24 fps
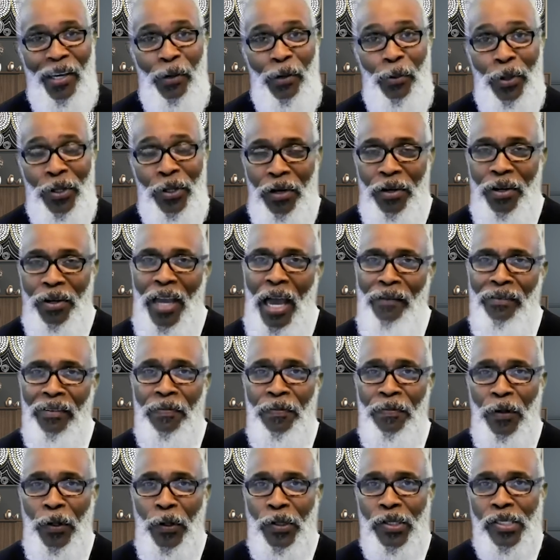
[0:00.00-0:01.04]
Well, there you have it,
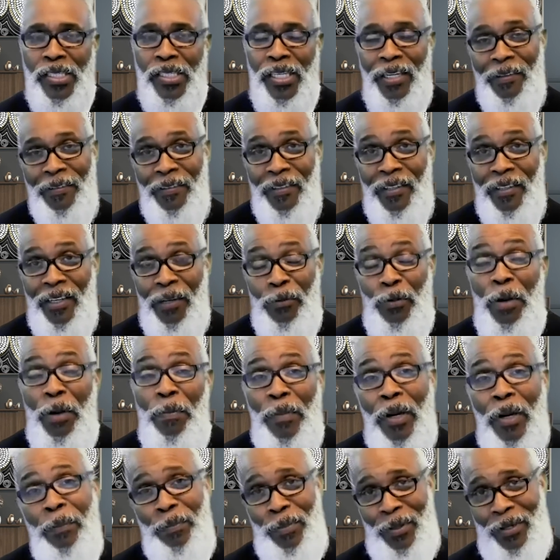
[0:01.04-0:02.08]
folks.
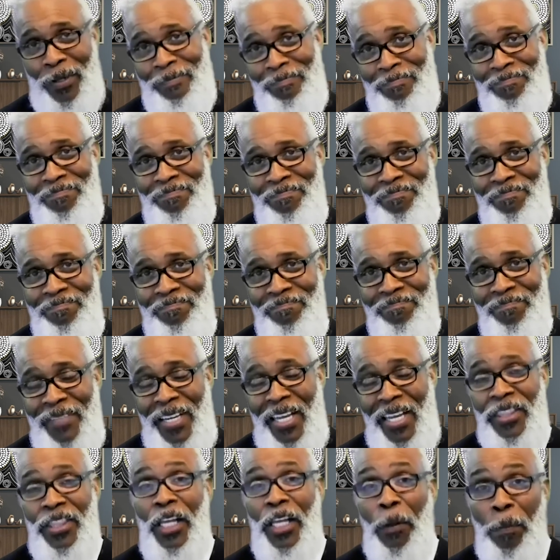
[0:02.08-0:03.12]
Remember,
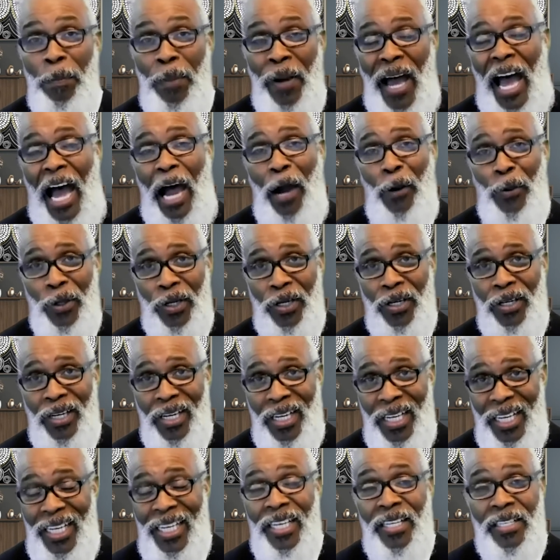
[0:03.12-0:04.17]
the power
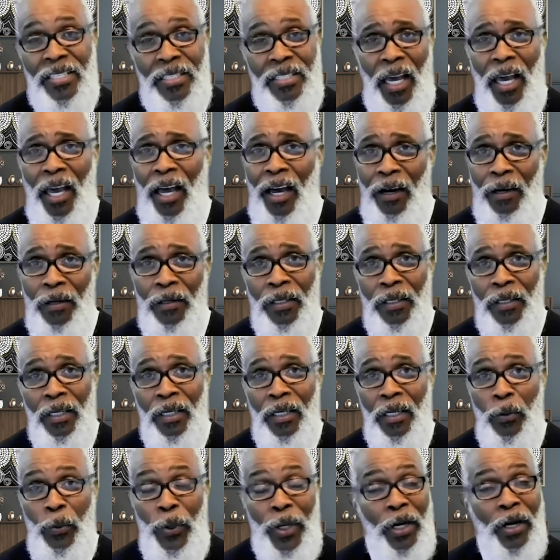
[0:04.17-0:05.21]
is now.
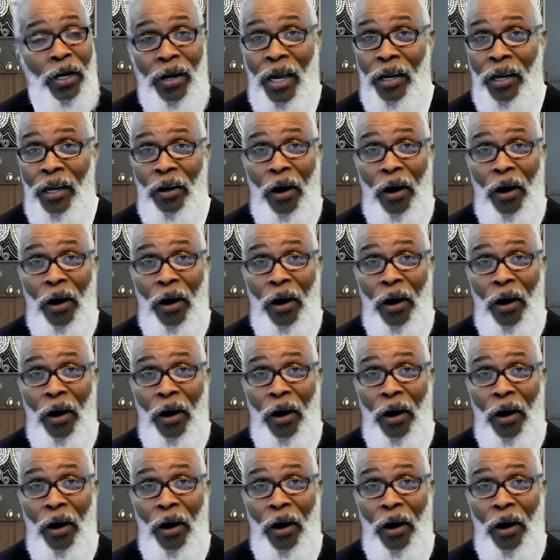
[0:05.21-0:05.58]
We are at